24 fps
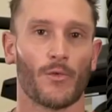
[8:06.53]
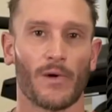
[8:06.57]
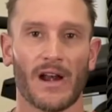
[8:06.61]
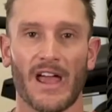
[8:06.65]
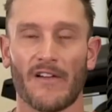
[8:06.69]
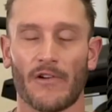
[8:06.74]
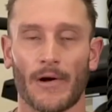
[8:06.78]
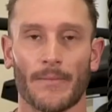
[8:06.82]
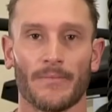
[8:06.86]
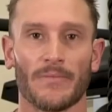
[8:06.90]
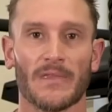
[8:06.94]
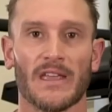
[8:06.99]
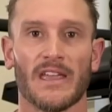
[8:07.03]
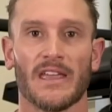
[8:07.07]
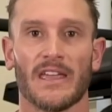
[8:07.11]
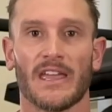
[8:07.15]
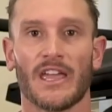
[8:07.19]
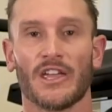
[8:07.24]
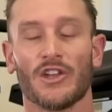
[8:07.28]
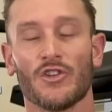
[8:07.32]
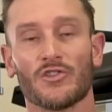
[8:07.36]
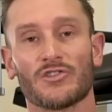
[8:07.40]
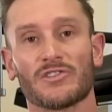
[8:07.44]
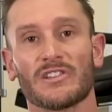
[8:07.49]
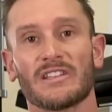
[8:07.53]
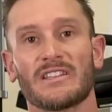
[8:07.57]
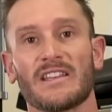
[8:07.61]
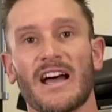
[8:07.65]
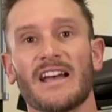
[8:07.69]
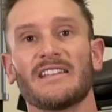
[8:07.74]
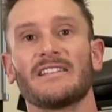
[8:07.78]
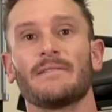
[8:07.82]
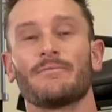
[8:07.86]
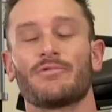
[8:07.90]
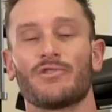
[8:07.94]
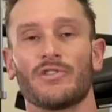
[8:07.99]
or whatever, it usually
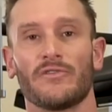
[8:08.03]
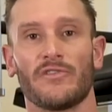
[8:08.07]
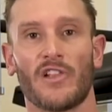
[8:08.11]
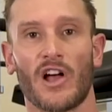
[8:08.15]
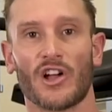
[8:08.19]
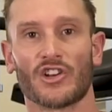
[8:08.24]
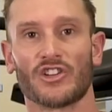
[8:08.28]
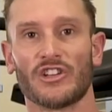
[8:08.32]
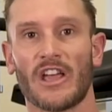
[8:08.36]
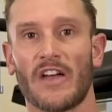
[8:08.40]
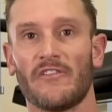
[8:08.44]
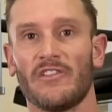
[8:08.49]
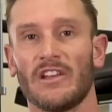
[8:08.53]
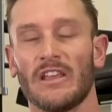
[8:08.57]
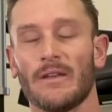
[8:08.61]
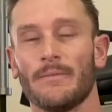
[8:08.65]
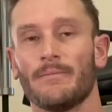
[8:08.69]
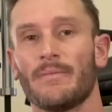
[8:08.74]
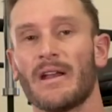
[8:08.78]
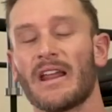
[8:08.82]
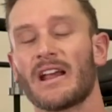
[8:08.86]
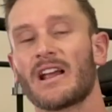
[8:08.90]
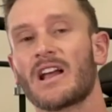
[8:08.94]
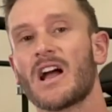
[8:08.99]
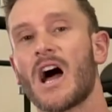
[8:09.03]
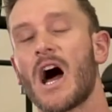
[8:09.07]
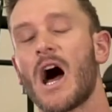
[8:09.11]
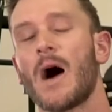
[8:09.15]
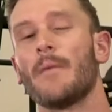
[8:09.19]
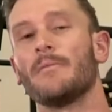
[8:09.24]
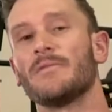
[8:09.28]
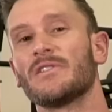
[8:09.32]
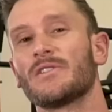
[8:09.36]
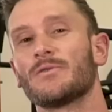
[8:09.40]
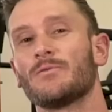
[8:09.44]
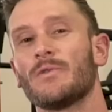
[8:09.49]
does improve longevity, but it
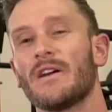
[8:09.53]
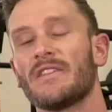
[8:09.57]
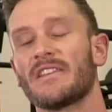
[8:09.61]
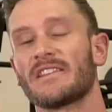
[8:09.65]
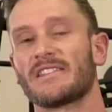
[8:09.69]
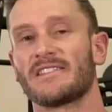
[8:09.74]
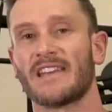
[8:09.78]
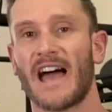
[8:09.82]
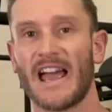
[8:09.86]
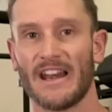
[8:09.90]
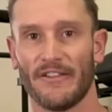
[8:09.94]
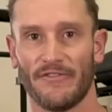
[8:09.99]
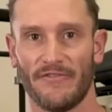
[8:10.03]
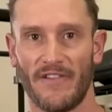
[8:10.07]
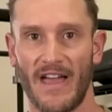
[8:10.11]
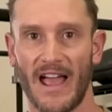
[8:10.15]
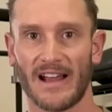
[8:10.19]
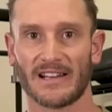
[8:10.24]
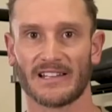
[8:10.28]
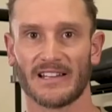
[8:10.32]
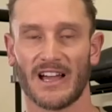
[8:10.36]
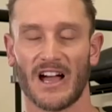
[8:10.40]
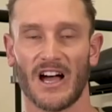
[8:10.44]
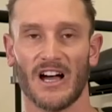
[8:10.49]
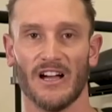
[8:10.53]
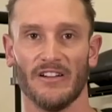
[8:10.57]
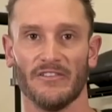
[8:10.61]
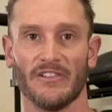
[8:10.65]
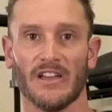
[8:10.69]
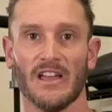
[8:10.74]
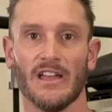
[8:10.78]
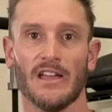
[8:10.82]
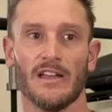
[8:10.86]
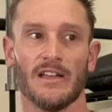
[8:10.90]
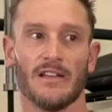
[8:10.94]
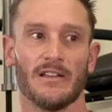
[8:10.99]
comes with a side effect of
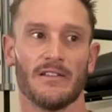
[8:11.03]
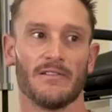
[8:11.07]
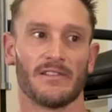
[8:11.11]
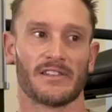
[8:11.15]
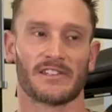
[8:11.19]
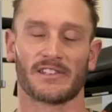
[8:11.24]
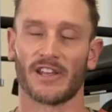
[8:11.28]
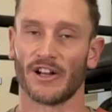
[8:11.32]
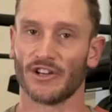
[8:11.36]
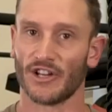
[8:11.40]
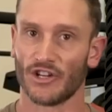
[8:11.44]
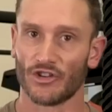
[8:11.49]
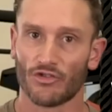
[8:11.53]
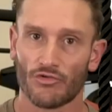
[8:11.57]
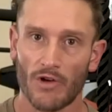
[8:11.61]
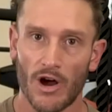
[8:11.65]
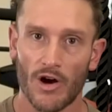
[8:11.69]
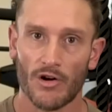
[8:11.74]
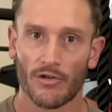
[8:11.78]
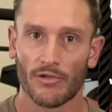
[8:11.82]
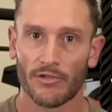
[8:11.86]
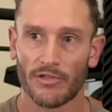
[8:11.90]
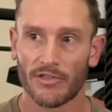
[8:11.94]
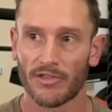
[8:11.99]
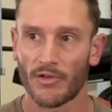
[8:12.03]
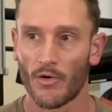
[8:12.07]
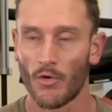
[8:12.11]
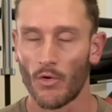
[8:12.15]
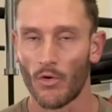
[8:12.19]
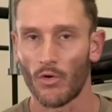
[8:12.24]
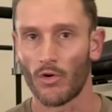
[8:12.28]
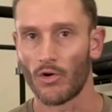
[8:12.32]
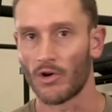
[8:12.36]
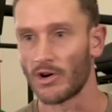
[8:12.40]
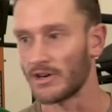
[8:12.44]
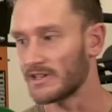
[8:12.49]
stunted growth
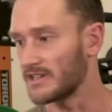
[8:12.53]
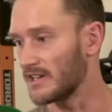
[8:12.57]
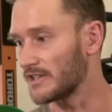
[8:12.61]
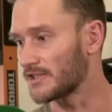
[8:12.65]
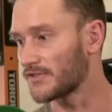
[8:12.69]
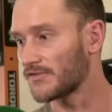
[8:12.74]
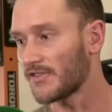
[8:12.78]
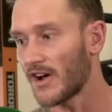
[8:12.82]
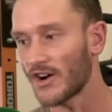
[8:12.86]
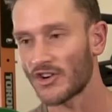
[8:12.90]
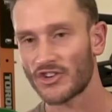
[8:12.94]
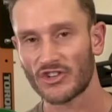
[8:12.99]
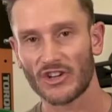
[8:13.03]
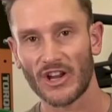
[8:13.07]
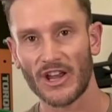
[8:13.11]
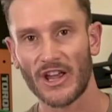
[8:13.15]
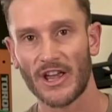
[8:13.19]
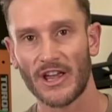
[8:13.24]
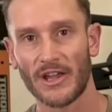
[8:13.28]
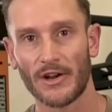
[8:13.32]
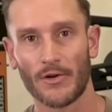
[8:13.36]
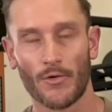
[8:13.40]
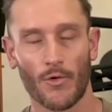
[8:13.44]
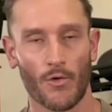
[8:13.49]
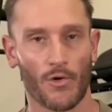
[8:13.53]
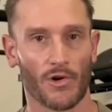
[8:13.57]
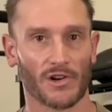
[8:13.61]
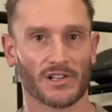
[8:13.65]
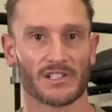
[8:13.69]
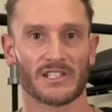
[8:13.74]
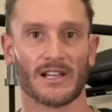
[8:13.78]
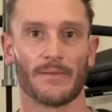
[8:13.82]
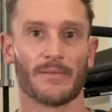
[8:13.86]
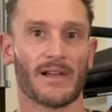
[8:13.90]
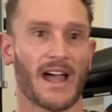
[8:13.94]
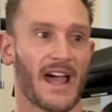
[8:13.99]
or dysfunction or
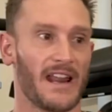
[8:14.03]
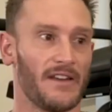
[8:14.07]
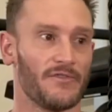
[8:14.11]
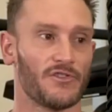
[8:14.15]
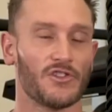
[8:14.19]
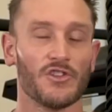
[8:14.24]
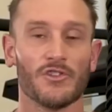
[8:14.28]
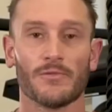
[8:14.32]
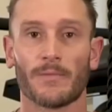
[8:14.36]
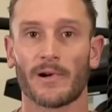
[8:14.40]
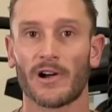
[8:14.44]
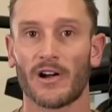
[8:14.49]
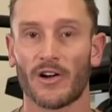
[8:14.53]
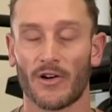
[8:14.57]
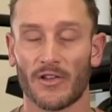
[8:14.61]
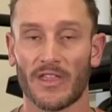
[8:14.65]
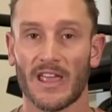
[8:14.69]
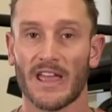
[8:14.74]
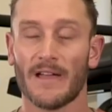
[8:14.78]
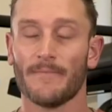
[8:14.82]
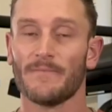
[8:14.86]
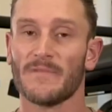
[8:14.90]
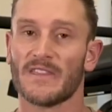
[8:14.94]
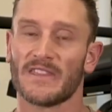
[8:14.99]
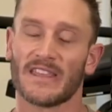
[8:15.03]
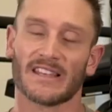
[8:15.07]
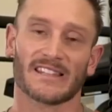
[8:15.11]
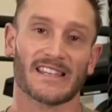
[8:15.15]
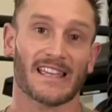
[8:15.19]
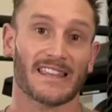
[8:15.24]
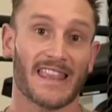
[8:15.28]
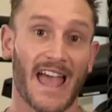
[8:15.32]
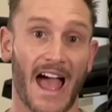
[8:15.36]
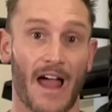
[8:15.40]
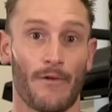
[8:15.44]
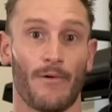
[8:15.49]
some kind of tumor or things
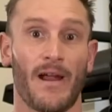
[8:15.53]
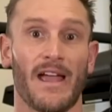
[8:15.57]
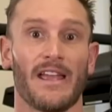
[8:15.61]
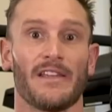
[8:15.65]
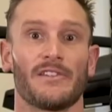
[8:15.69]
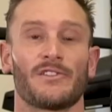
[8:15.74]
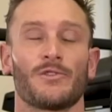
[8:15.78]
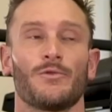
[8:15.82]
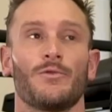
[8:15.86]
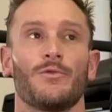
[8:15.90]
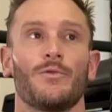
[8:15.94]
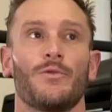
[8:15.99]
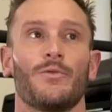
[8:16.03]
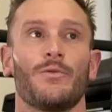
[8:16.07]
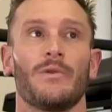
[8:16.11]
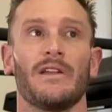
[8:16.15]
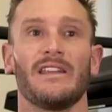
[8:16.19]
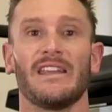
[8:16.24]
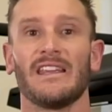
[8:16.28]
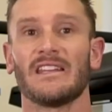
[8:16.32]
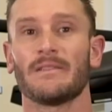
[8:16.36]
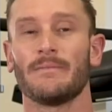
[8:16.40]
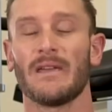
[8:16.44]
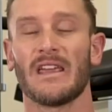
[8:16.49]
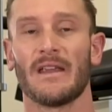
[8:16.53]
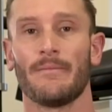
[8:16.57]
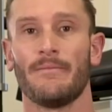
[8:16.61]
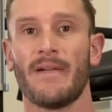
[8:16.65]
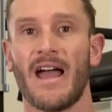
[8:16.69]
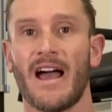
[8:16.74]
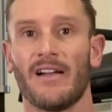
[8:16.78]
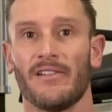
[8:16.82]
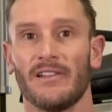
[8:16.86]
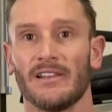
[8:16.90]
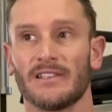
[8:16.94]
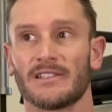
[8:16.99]
like that, right? So we need to be in
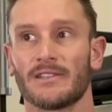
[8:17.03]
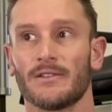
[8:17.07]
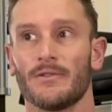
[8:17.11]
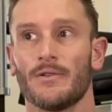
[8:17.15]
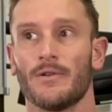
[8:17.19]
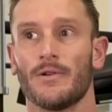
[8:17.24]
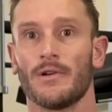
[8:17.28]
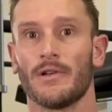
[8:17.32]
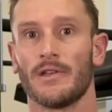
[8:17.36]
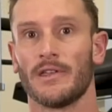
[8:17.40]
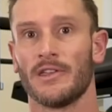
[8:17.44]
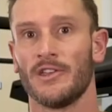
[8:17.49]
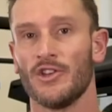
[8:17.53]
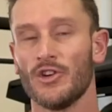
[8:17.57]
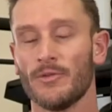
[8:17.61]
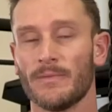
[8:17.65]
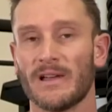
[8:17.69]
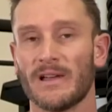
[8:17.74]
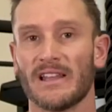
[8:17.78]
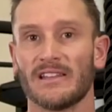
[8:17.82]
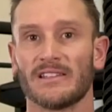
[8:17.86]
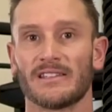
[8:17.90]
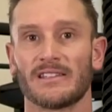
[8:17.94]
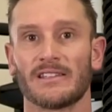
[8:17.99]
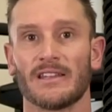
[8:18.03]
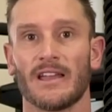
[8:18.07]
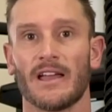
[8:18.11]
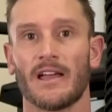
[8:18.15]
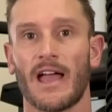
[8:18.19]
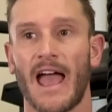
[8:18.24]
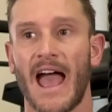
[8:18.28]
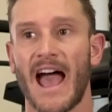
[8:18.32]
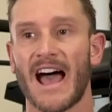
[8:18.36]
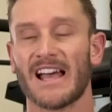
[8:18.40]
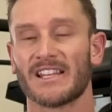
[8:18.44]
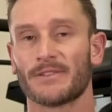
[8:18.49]
balance. Humans,
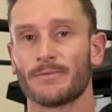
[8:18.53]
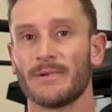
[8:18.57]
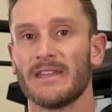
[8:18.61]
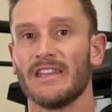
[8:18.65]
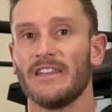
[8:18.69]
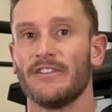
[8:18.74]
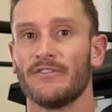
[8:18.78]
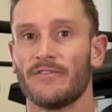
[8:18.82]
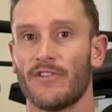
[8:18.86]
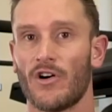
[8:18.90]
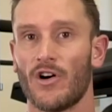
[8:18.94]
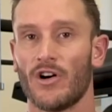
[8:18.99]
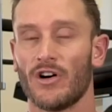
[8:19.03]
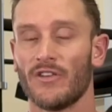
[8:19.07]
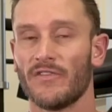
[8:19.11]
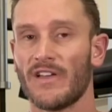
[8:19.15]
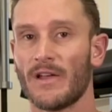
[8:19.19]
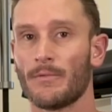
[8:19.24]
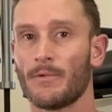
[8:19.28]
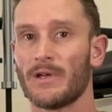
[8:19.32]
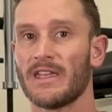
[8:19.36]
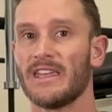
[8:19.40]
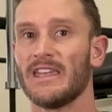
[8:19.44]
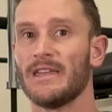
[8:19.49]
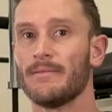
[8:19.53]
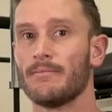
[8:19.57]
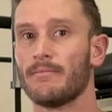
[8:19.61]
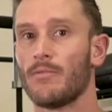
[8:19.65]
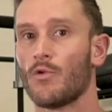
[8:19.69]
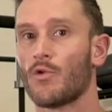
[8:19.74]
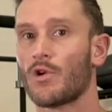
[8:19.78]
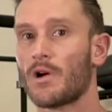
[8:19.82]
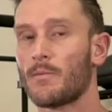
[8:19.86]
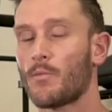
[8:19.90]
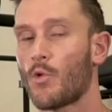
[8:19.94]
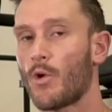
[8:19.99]
as we evolve and we eat
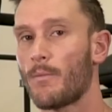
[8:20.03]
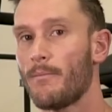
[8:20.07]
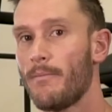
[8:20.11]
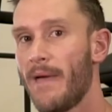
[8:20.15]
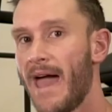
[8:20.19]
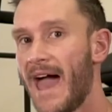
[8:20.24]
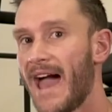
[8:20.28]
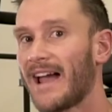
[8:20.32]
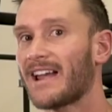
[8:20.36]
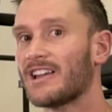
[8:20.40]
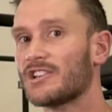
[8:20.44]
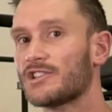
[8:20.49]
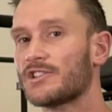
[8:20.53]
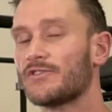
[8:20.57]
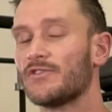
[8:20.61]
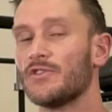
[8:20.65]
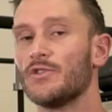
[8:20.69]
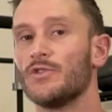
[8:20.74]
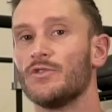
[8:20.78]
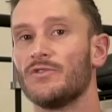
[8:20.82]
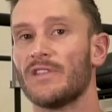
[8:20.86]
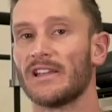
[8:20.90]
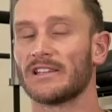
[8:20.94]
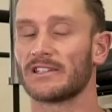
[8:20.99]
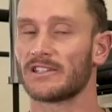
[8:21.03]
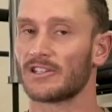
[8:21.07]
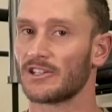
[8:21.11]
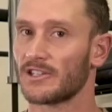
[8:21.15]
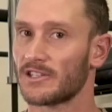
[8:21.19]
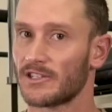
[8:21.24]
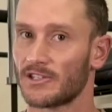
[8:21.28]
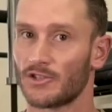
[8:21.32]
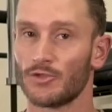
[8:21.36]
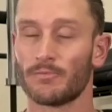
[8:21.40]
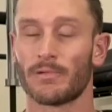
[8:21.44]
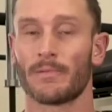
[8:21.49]
more and more packaged food that's
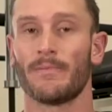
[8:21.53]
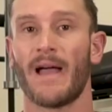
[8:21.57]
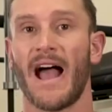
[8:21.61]
just super